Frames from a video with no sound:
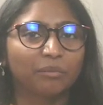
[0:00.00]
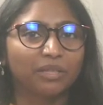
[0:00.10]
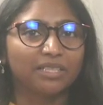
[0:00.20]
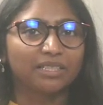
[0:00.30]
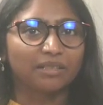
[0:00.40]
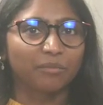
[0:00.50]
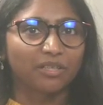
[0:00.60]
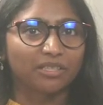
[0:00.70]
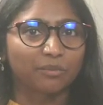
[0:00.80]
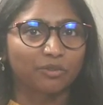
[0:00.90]
please
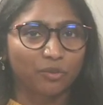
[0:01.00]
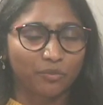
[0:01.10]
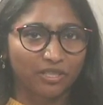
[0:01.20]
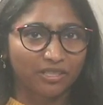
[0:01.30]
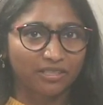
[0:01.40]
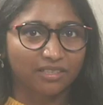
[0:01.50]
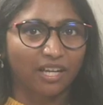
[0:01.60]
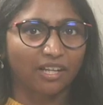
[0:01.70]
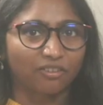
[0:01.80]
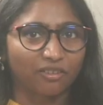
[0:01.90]
email subscriptions
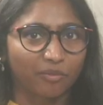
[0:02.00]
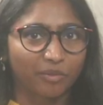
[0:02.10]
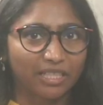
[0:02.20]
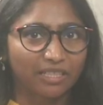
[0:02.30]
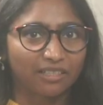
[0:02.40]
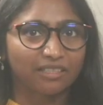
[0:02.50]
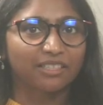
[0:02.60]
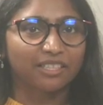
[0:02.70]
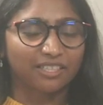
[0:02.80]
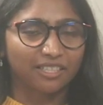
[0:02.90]
at creamermedia
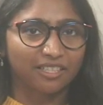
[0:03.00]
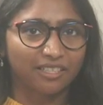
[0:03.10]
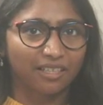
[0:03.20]
dot co dot